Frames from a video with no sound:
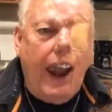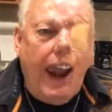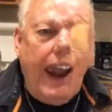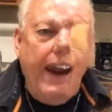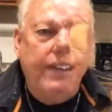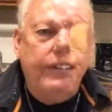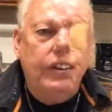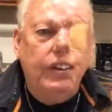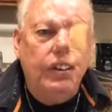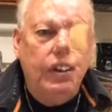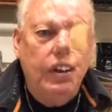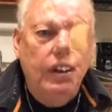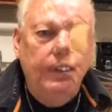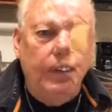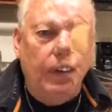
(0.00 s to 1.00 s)
After the
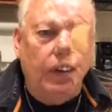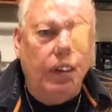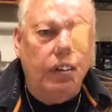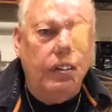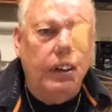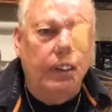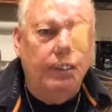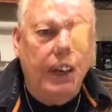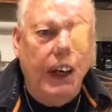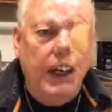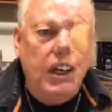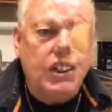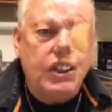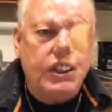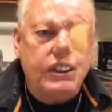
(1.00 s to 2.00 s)
new birth, the biggest